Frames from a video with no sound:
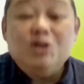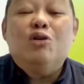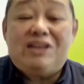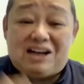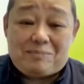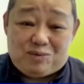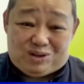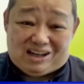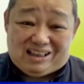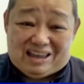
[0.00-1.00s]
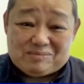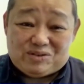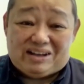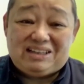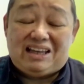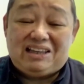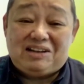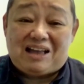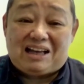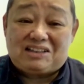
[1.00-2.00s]
therapeutic claims, right? Yan
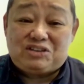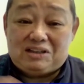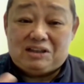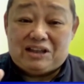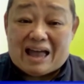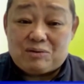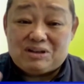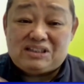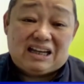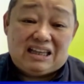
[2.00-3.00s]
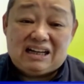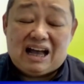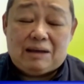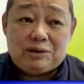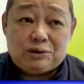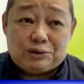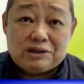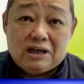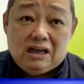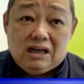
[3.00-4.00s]
yung actual language na ginagamit nun.
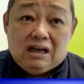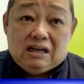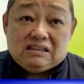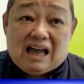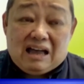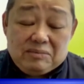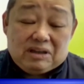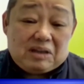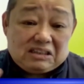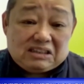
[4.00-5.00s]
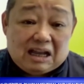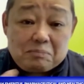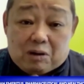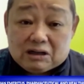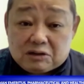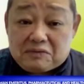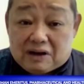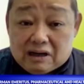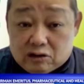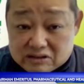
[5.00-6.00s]
Sa amin, that's not part of
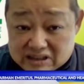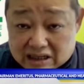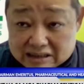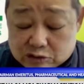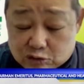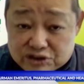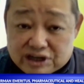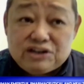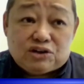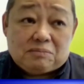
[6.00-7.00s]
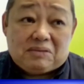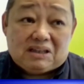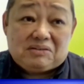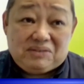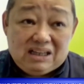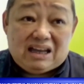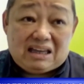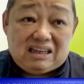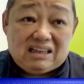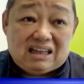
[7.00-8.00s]
our association. But really,
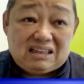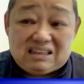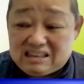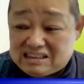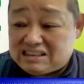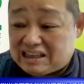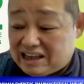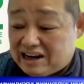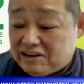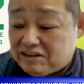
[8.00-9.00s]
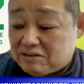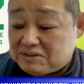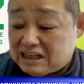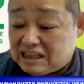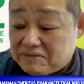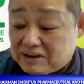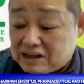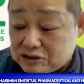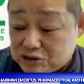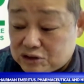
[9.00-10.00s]
I think that this is an area of
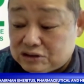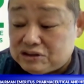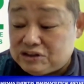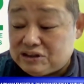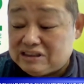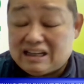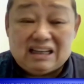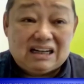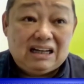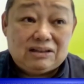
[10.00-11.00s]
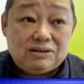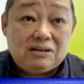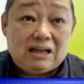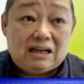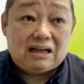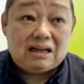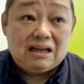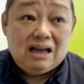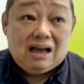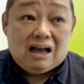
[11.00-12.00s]
significant concern talaga, no? Na
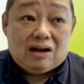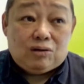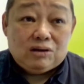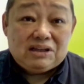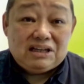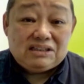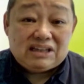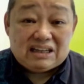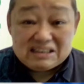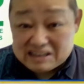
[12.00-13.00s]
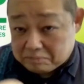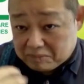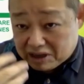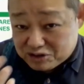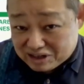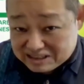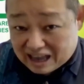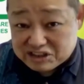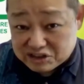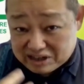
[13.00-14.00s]
all these medyo
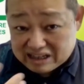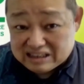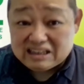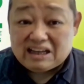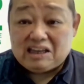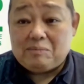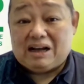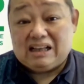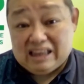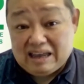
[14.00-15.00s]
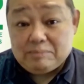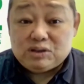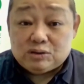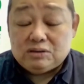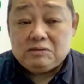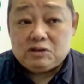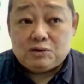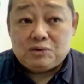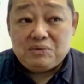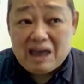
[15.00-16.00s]
exaggerated na ibang claims nun.
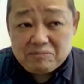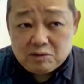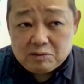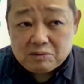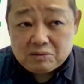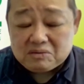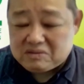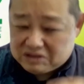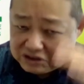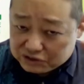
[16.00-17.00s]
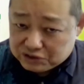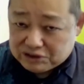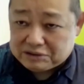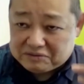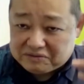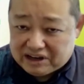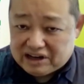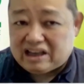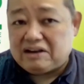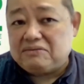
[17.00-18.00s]
So we have to discern very
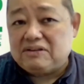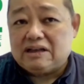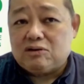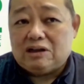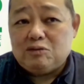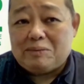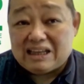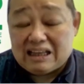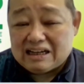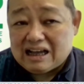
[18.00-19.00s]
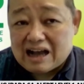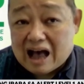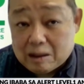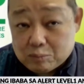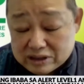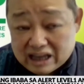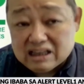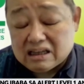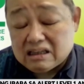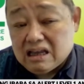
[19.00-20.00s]
carefully kung ano ba talaga ang habol
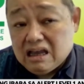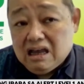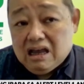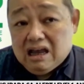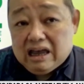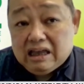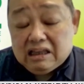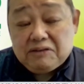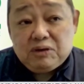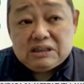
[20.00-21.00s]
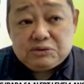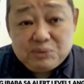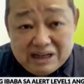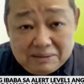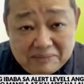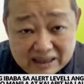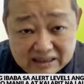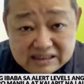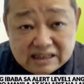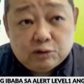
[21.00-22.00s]
natin. And if it's real
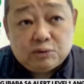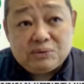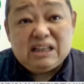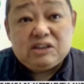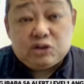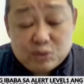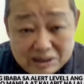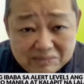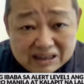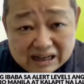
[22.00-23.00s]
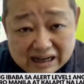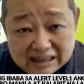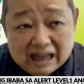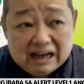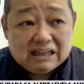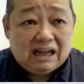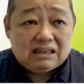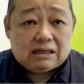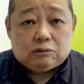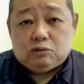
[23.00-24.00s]
medicine or real treatment na kailangan
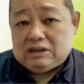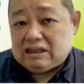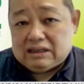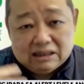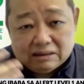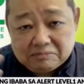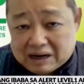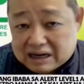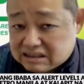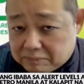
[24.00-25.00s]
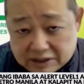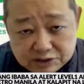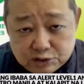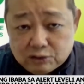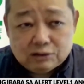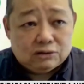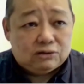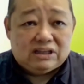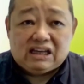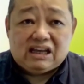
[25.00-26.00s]
natin, tulad ng para sa presyon o
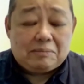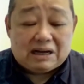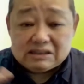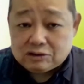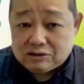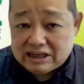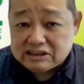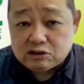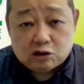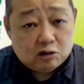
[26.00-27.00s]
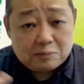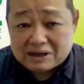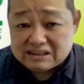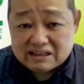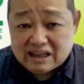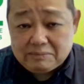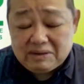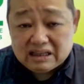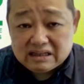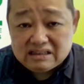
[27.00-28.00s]
di kaya para sa lagundi, yung mga
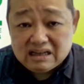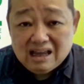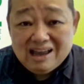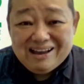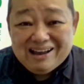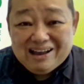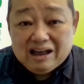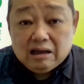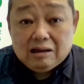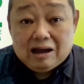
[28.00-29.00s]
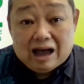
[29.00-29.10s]
lagundi po. Virgin coconut